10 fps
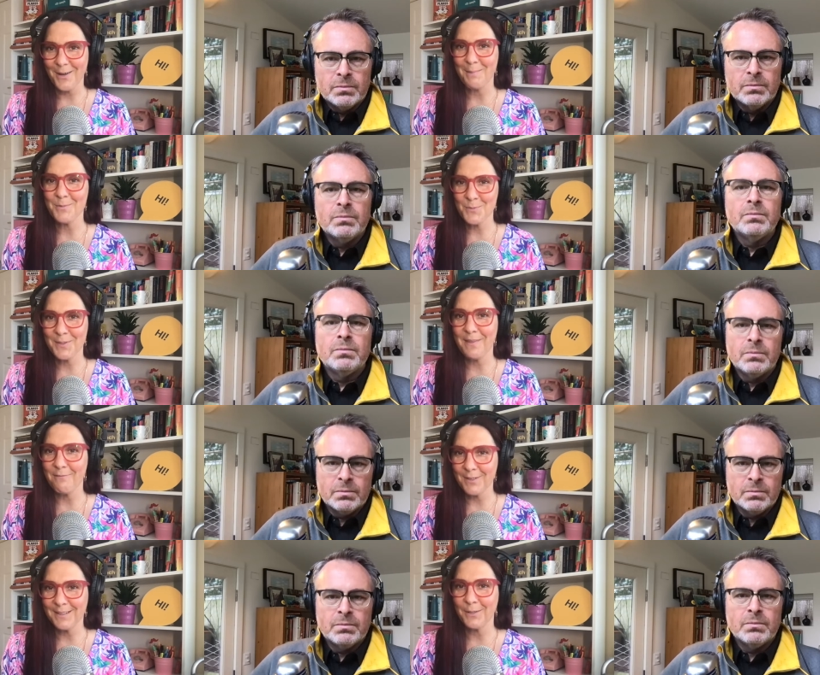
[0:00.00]
Speaker 1: times with
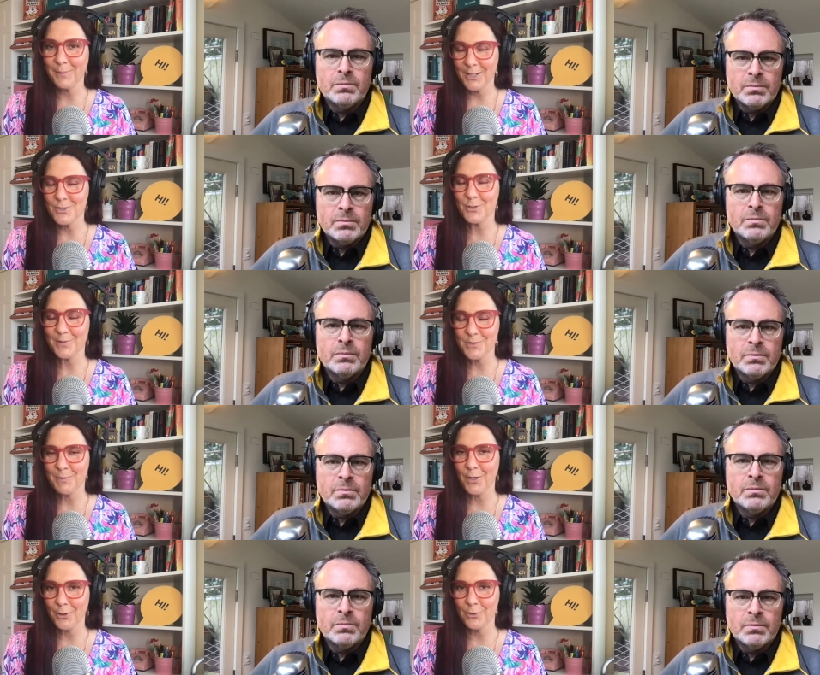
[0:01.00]
everything that we can do
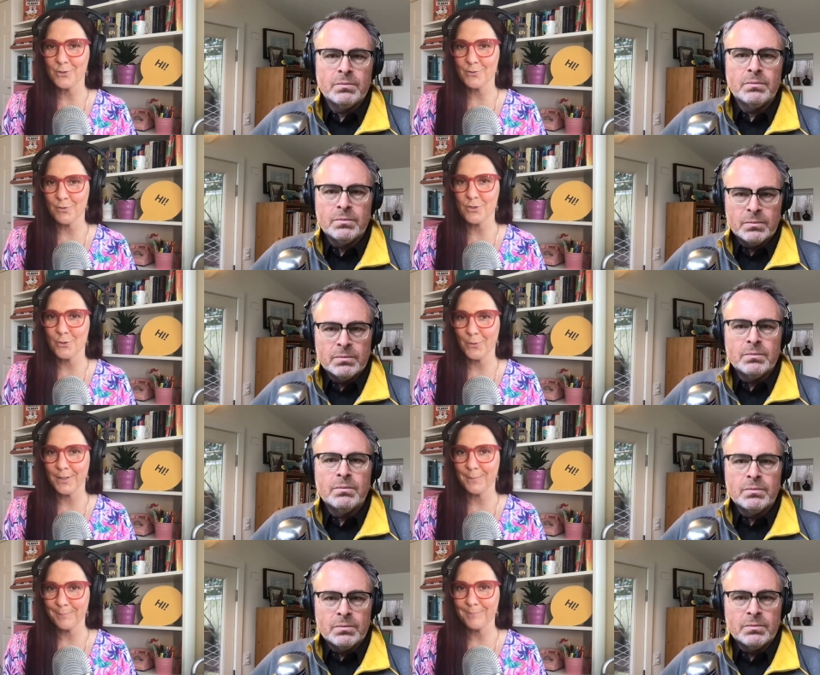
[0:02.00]
as marketers for
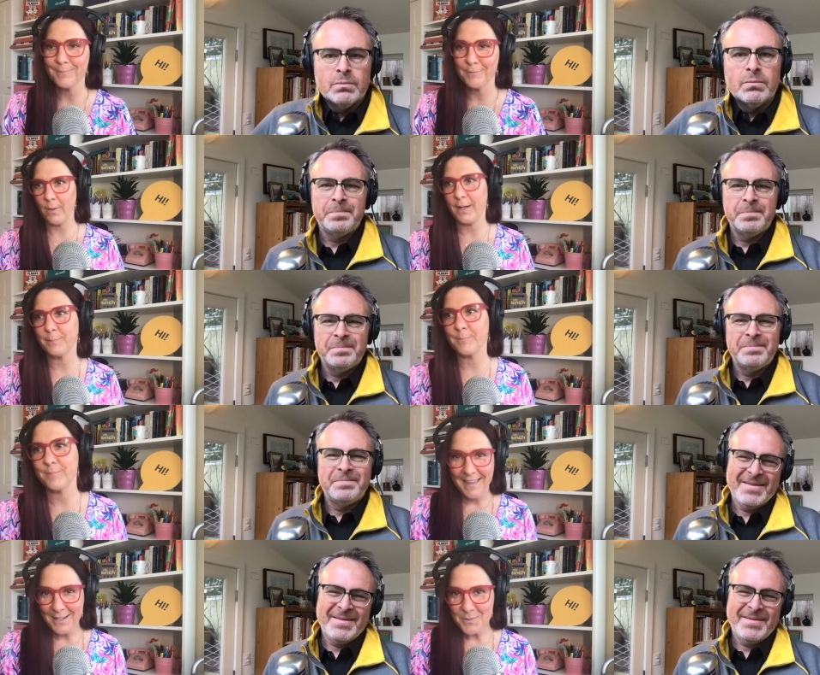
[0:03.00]
sure. All right.
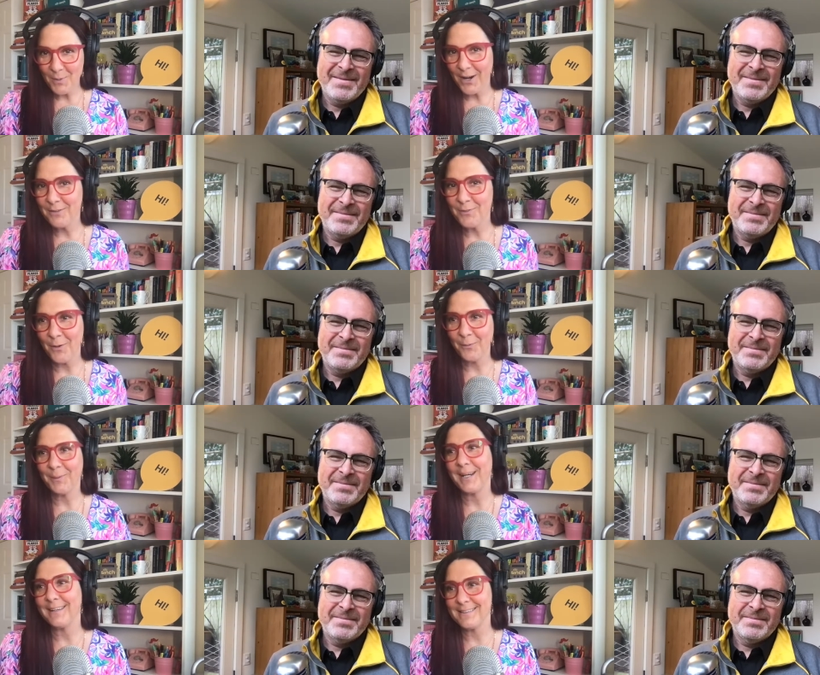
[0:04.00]
Thanks, Brian, for all the
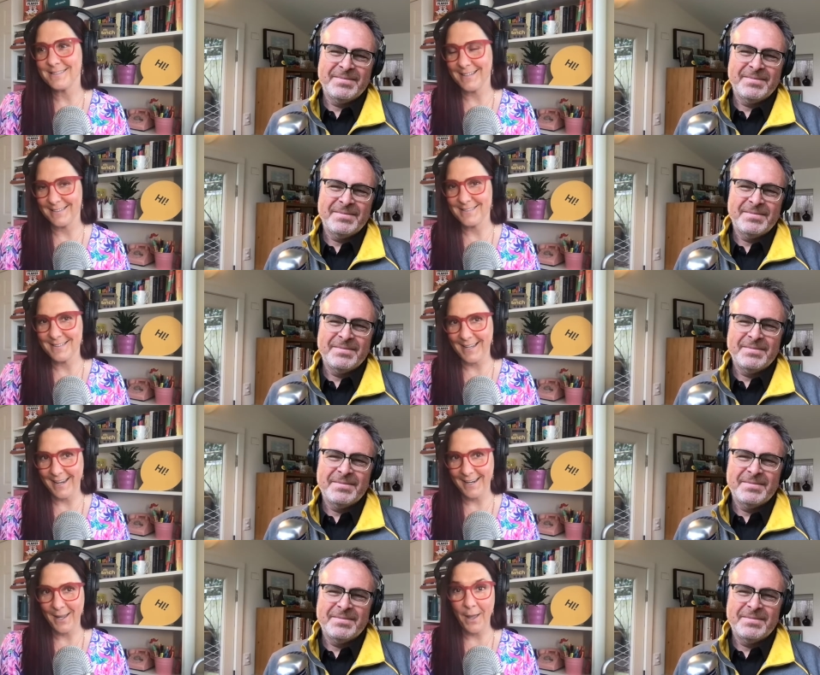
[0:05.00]
great insights
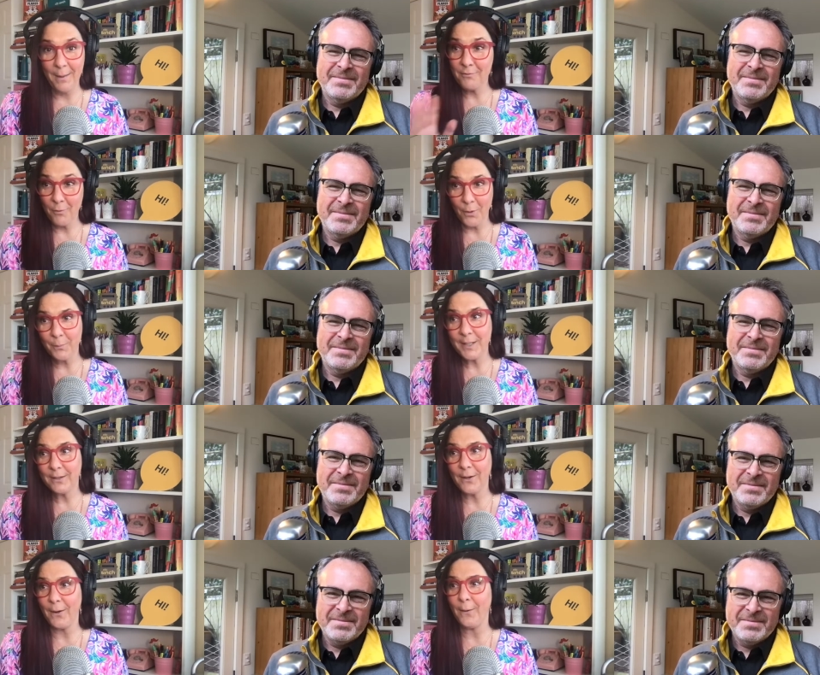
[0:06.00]
today. Before
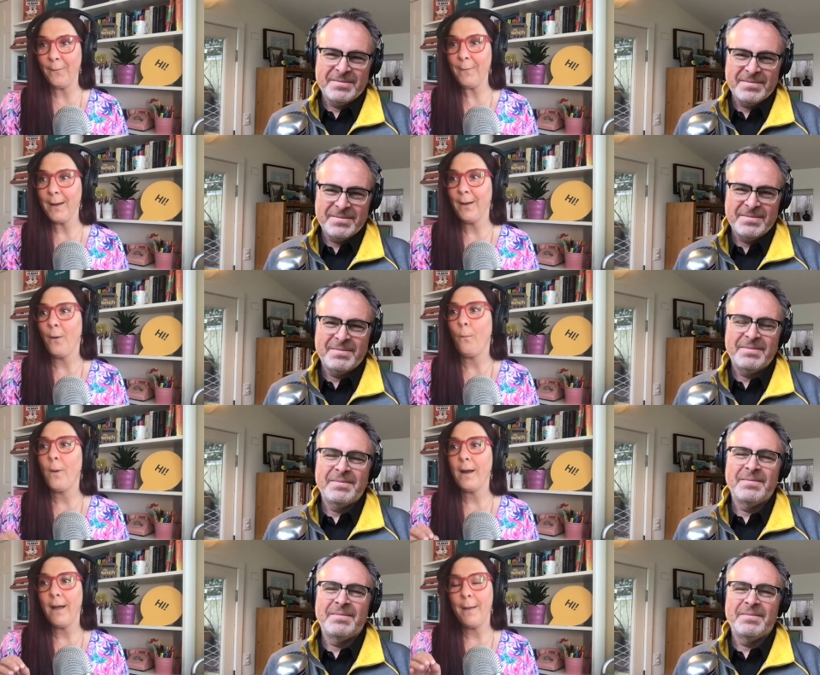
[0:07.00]
we go,
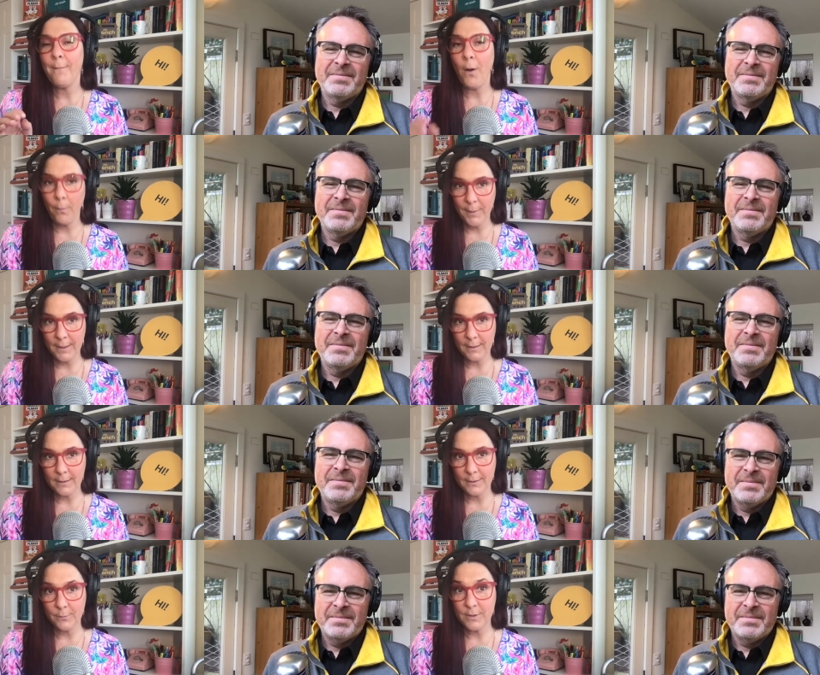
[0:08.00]
what I'm hoping
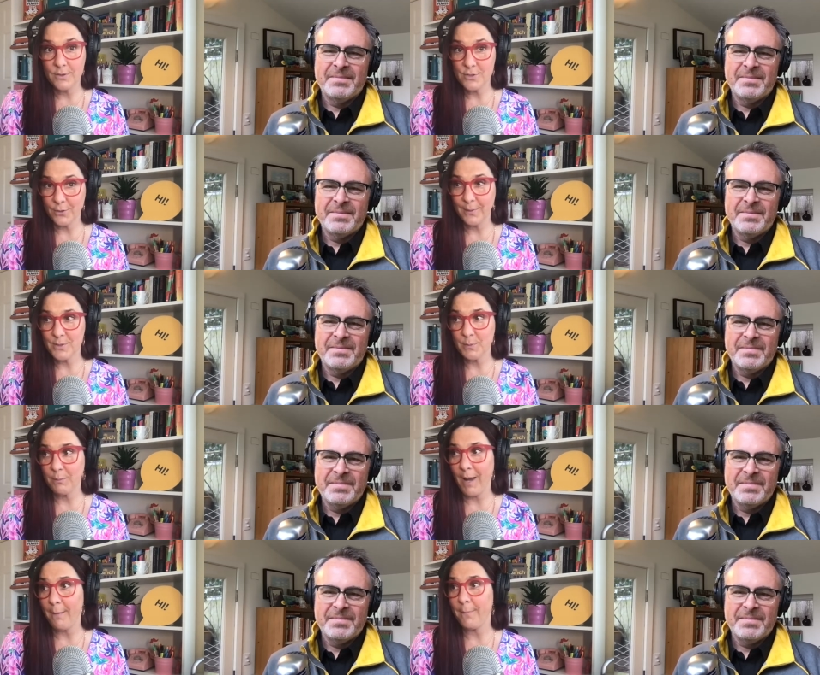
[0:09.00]
you can do as
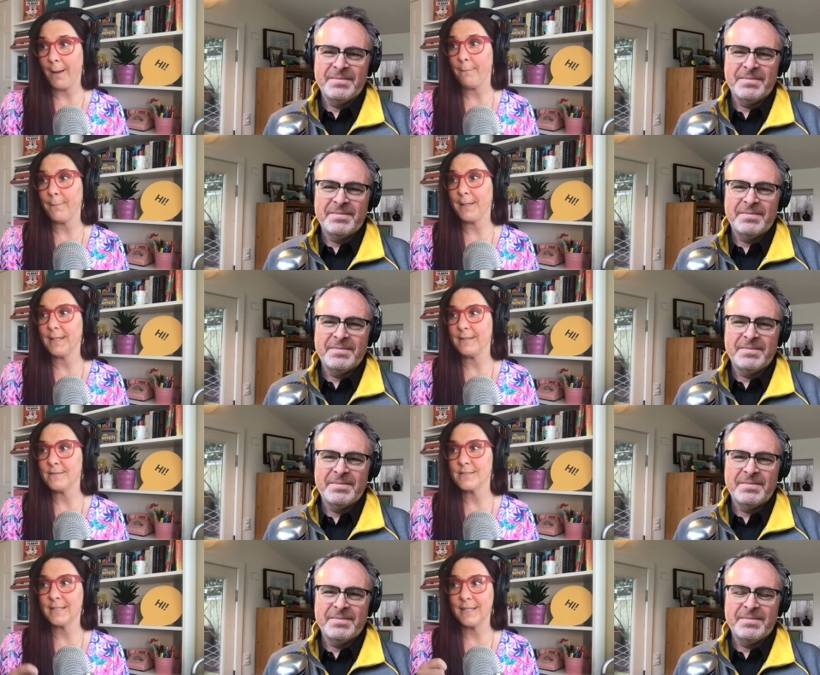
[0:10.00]
we wrap up
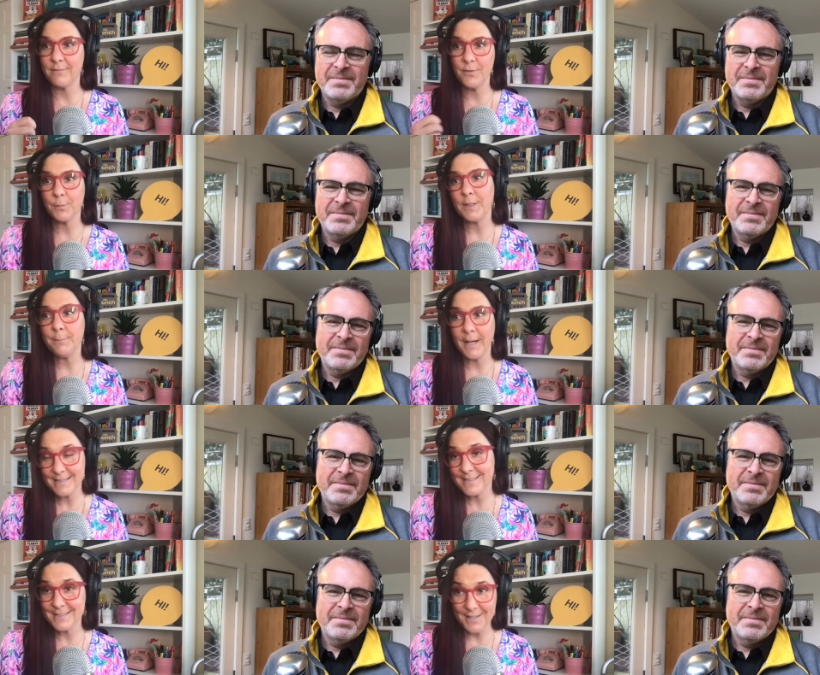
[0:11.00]
is give three
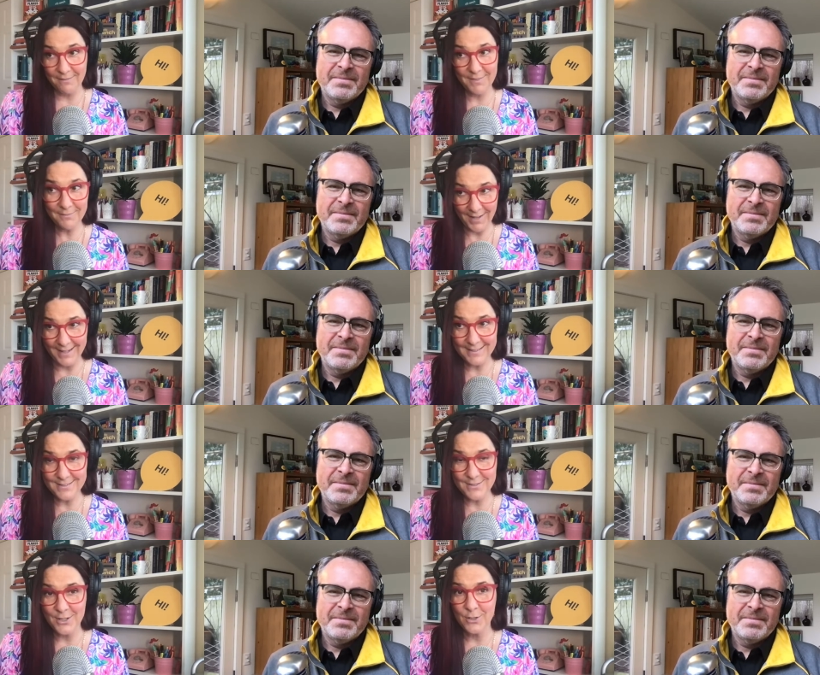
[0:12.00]
pieces of
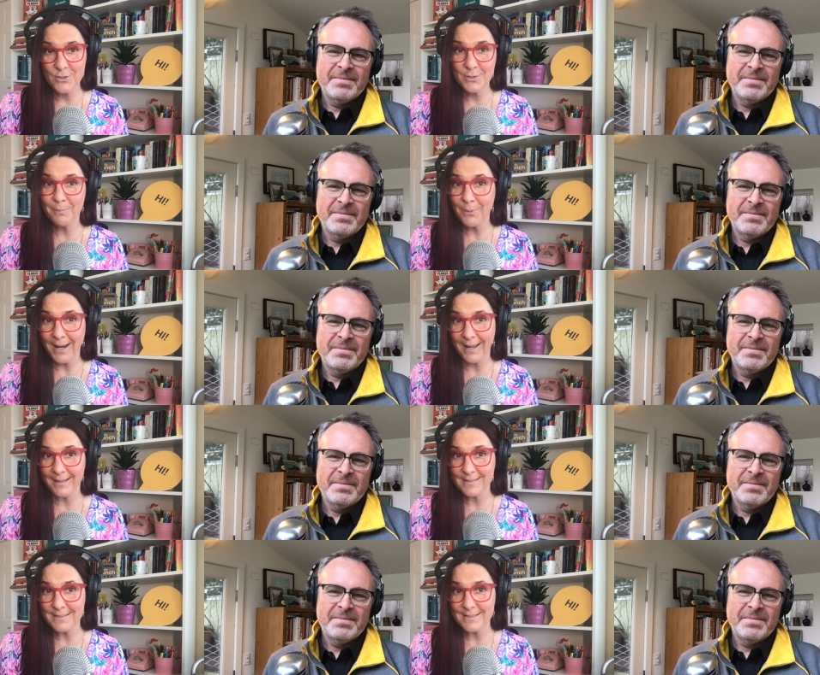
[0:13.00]
advice to
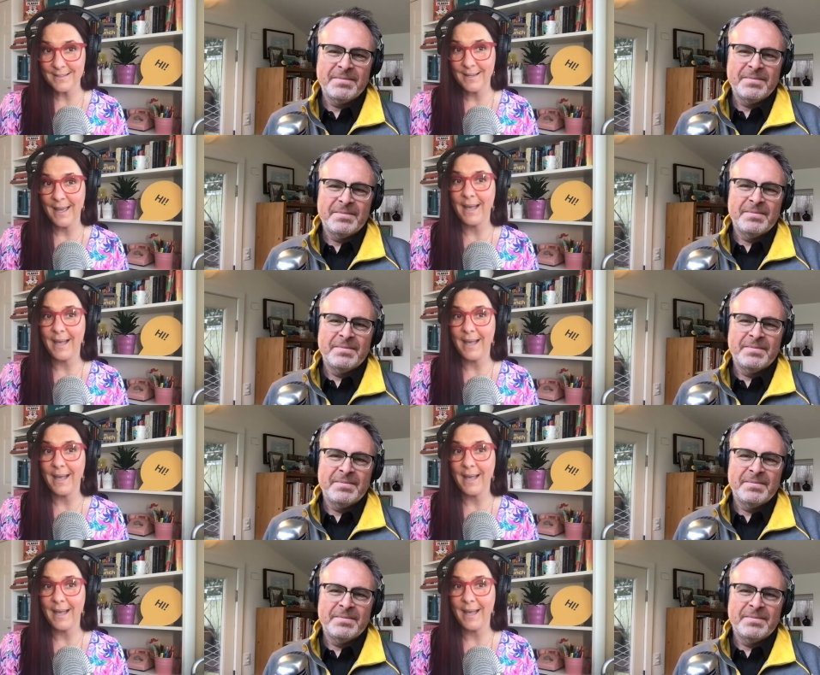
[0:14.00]
brands